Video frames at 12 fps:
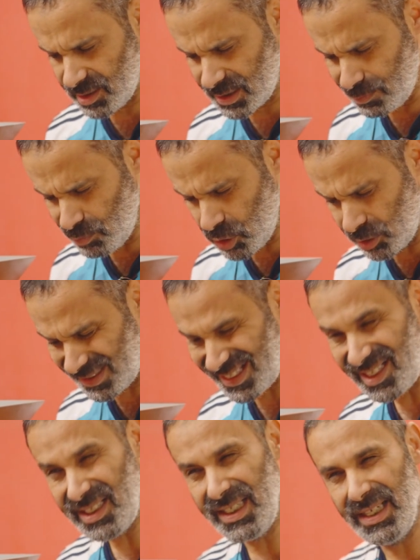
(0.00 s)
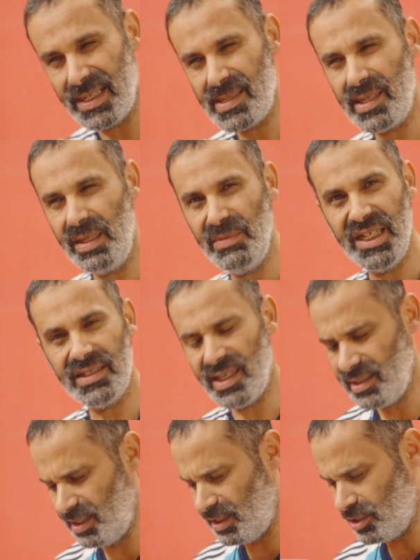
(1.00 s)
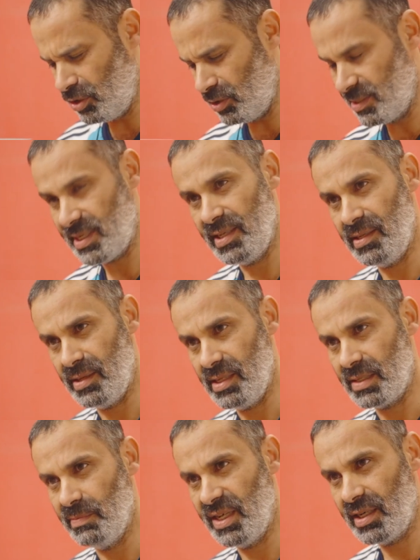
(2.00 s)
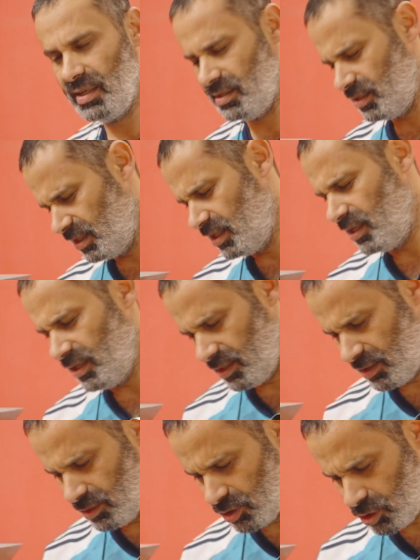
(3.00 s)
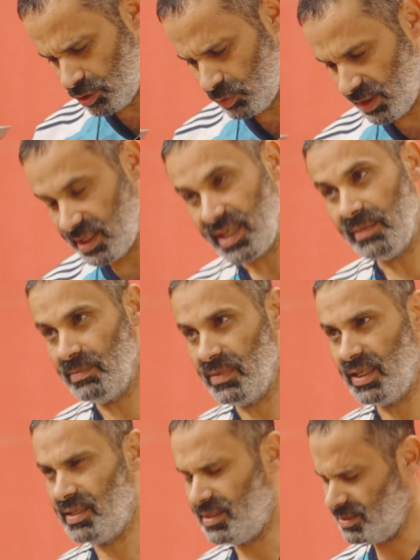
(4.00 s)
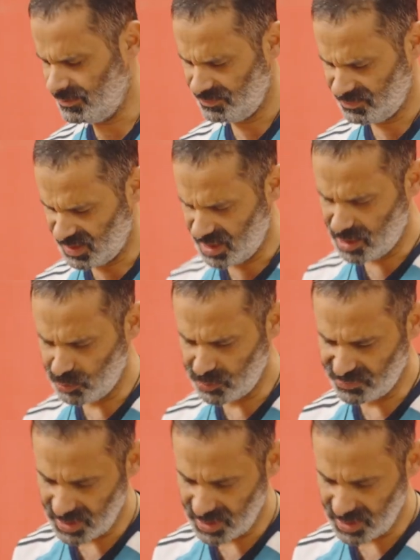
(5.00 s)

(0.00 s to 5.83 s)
small, tiny, extremely tiny holes in this barrel, and the oil will come out of